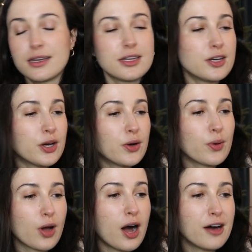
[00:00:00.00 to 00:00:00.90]
you
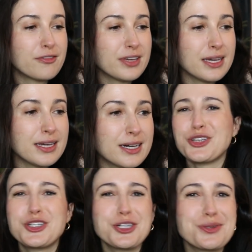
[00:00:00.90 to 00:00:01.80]
know, coffee,
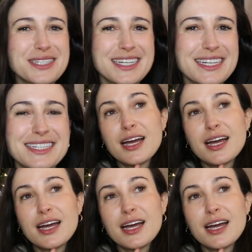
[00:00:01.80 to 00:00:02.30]
juices.